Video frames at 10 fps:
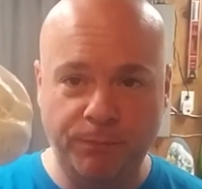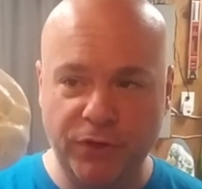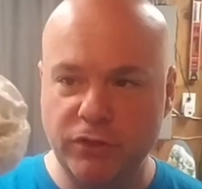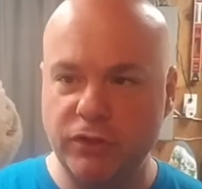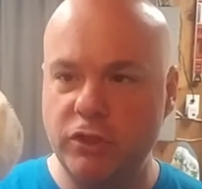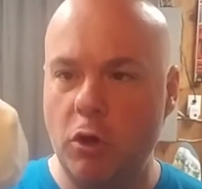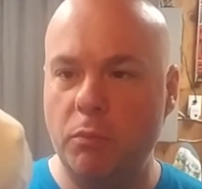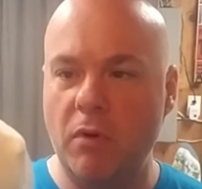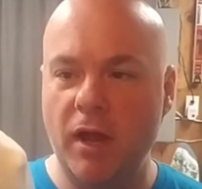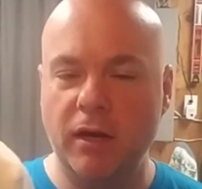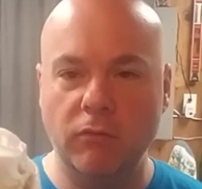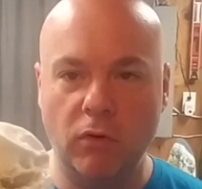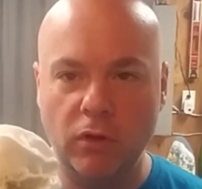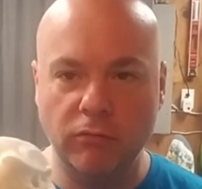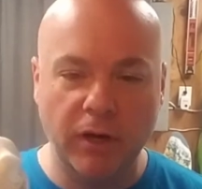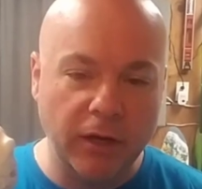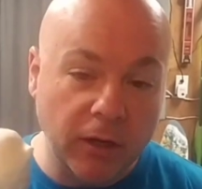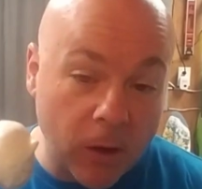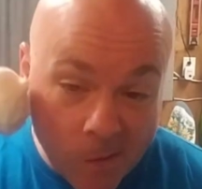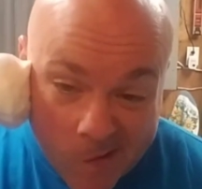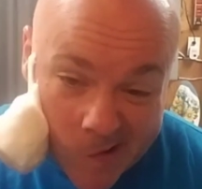Here's the soap rocking and rolling, ready to go.